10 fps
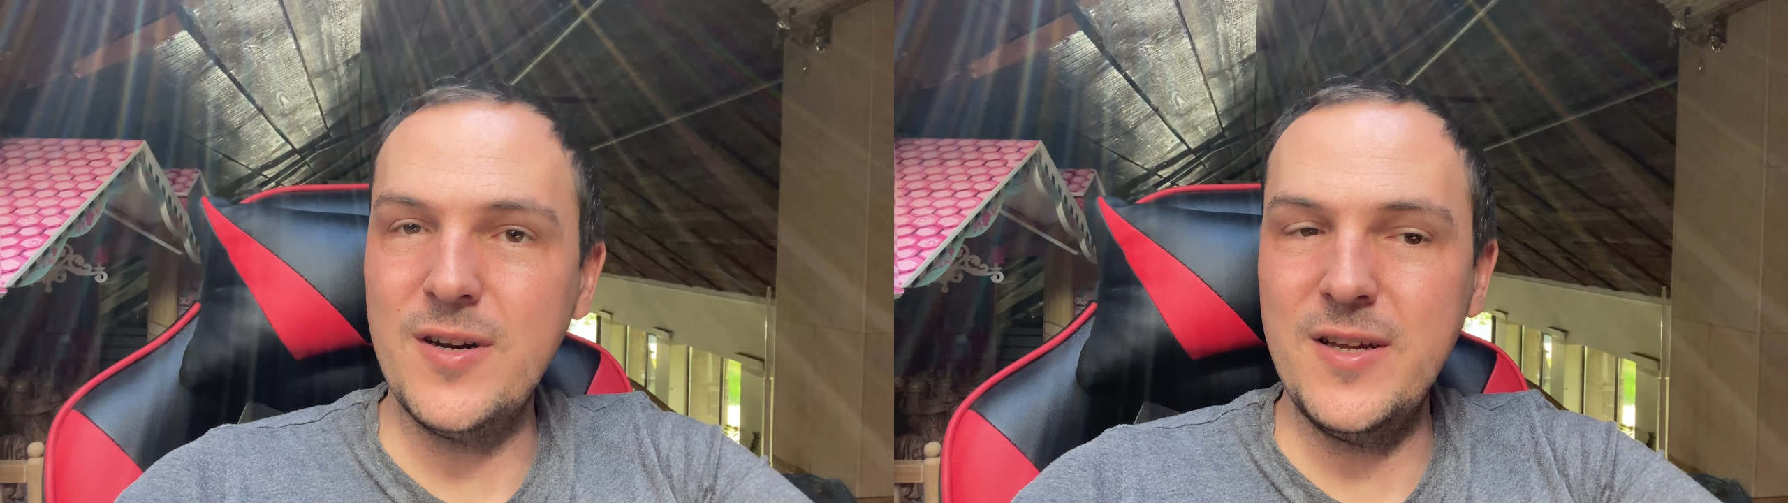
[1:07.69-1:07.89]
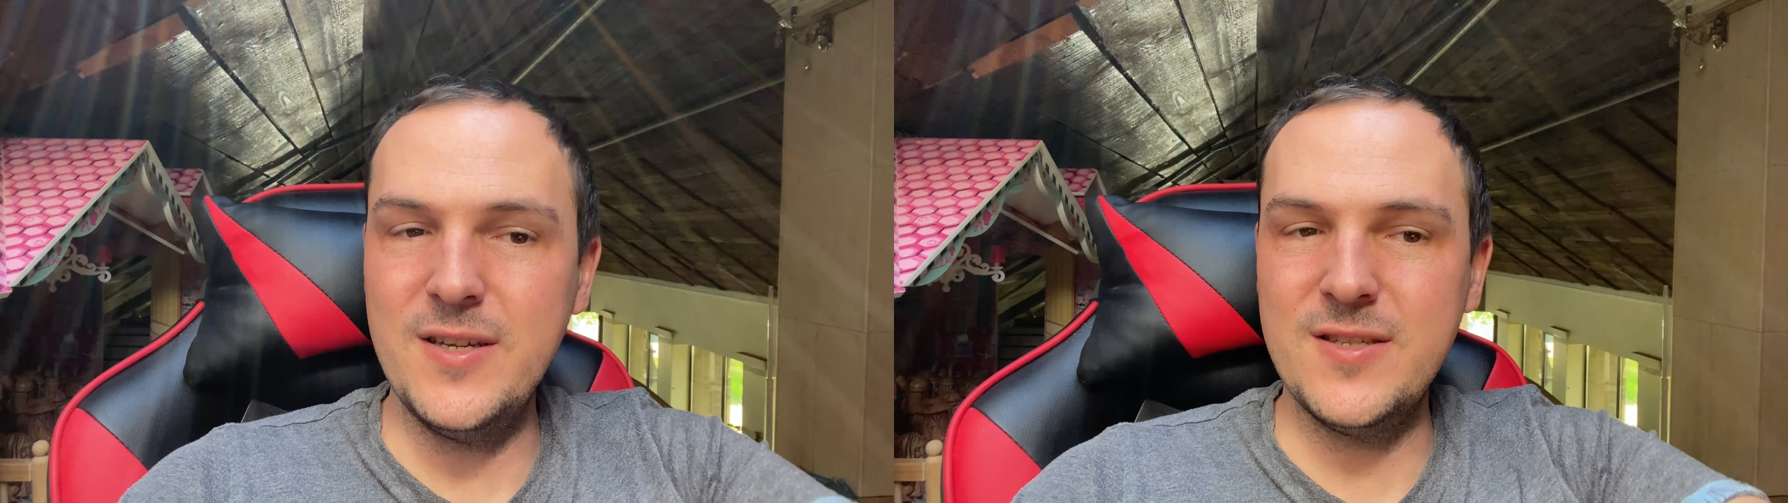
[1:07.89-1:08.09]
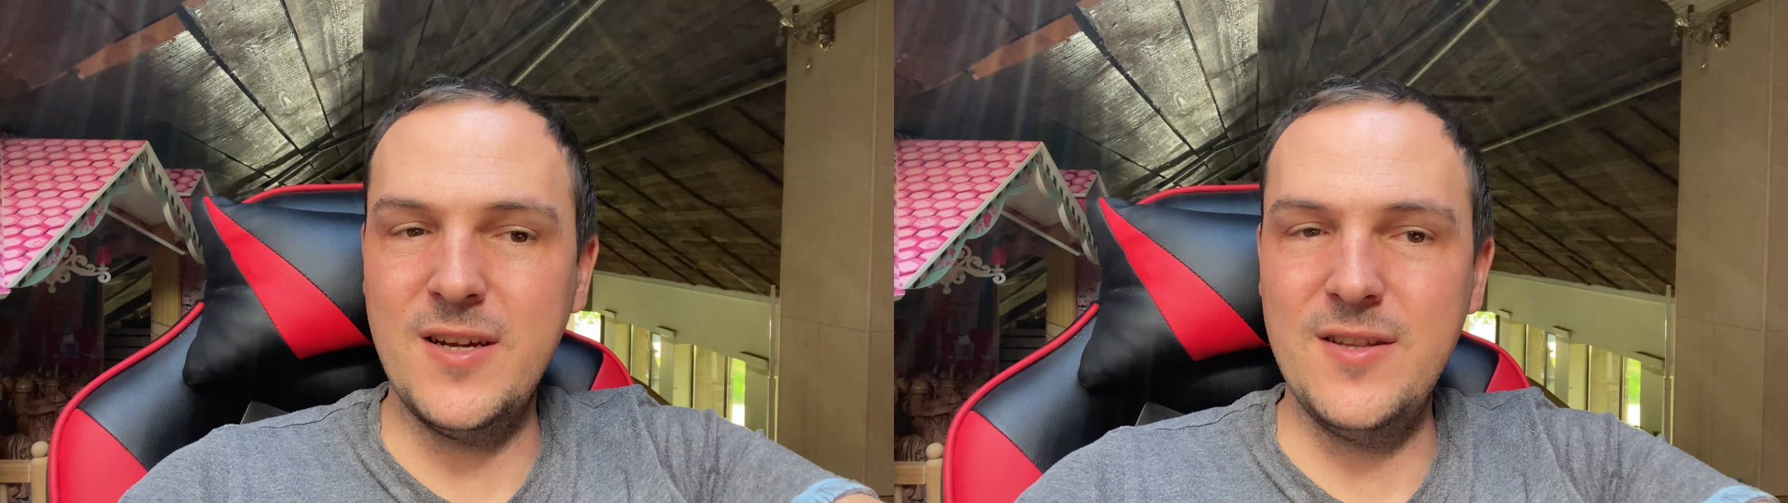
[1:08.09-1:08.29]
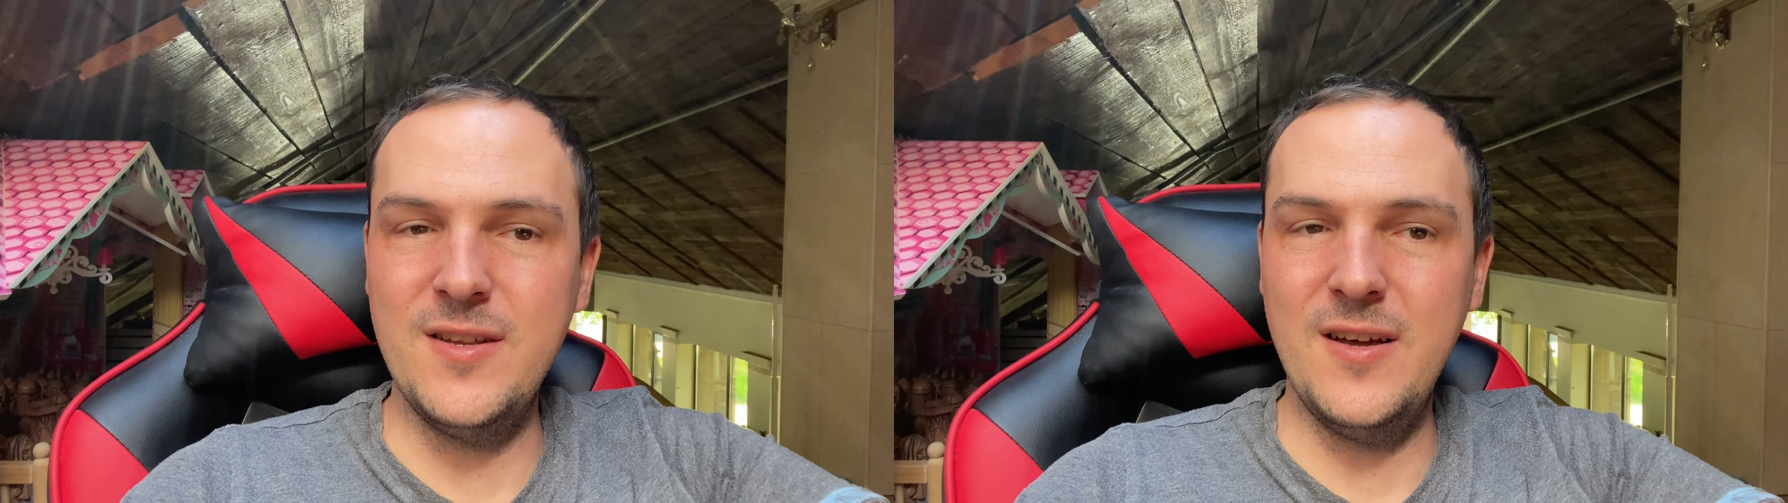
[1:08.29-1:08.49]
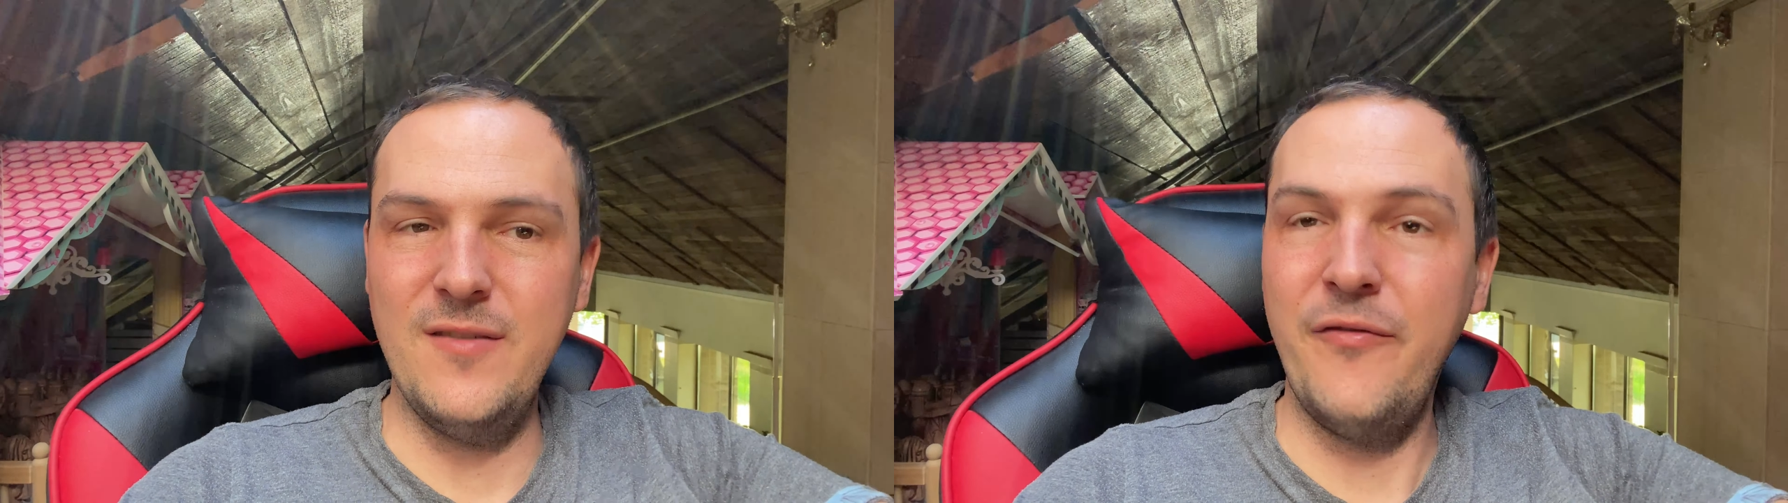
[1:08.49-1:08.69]
is on
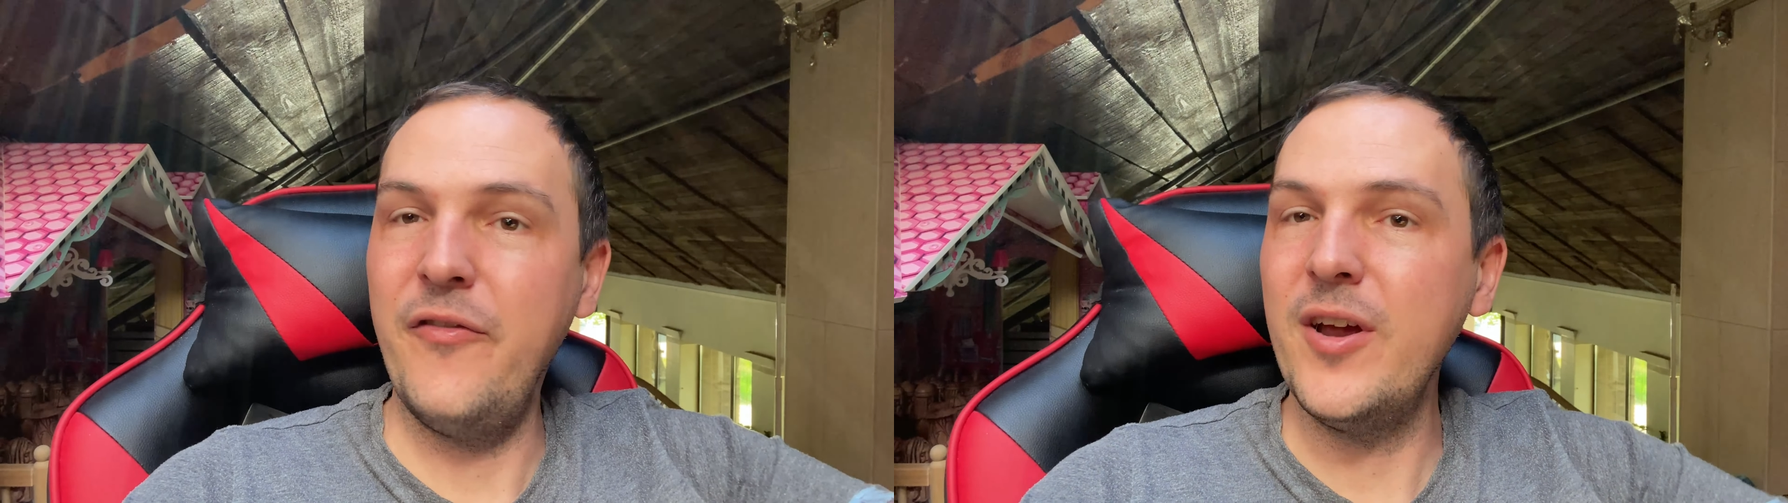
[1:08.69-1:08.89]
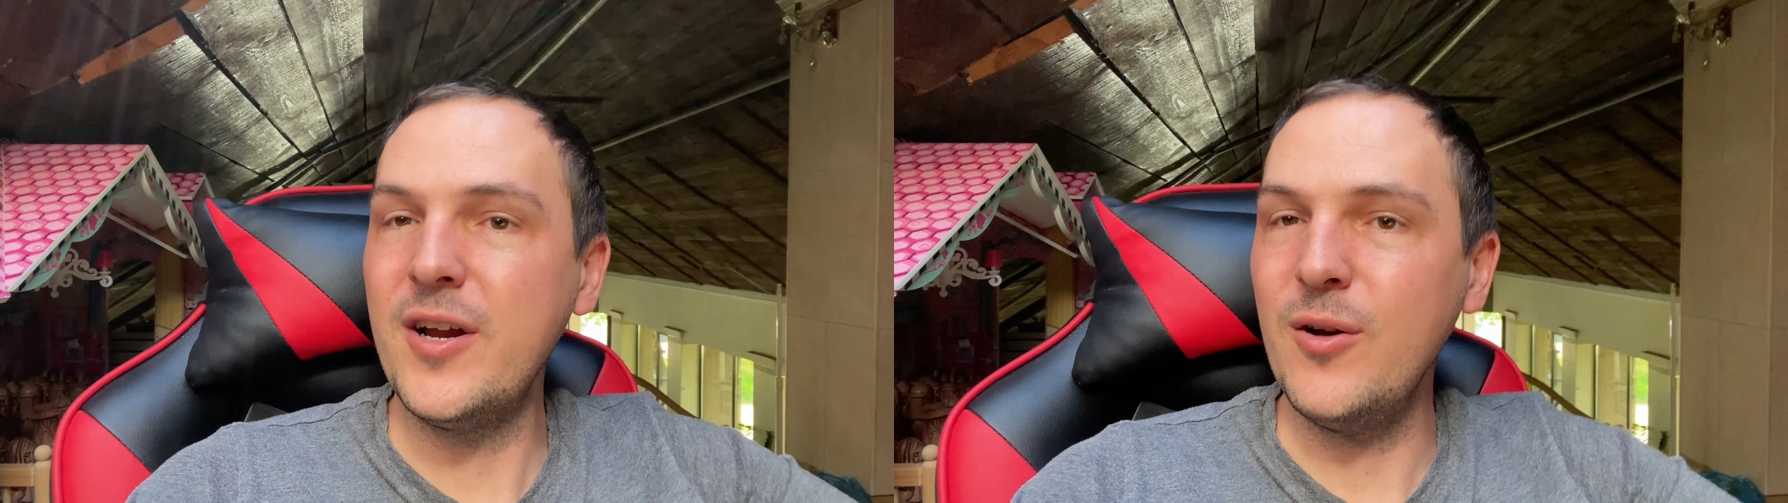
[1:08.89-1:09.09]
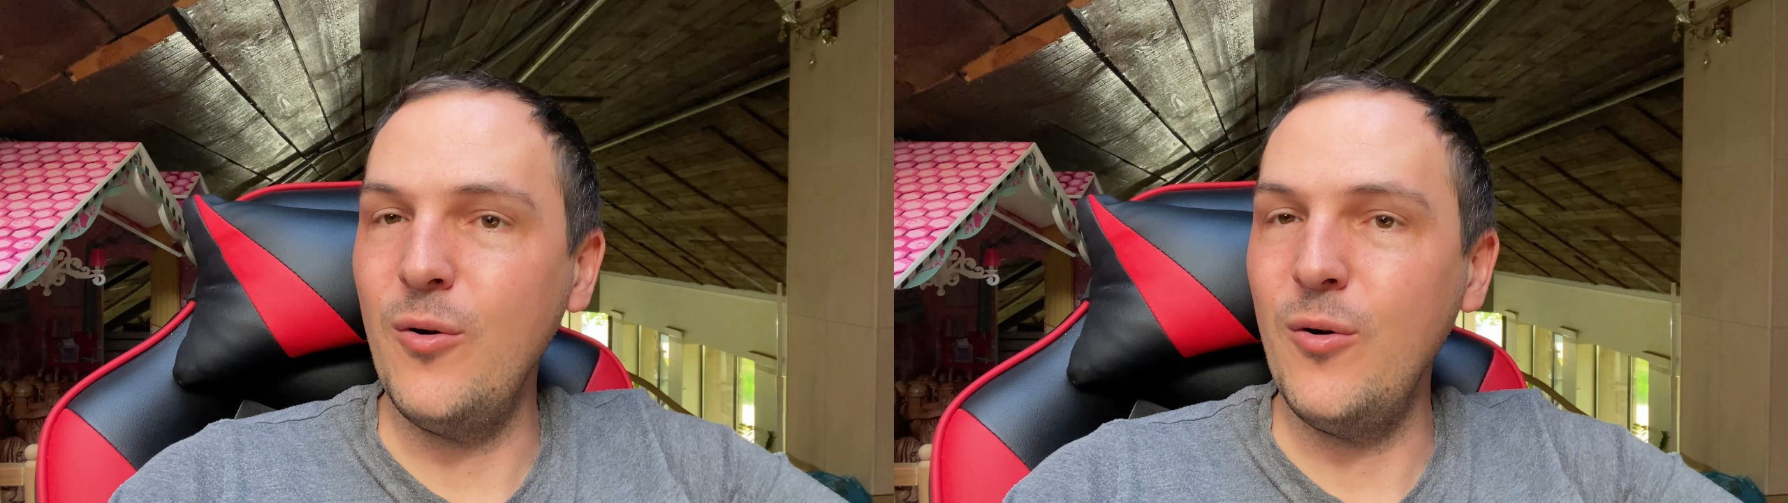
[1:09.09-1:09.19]
a very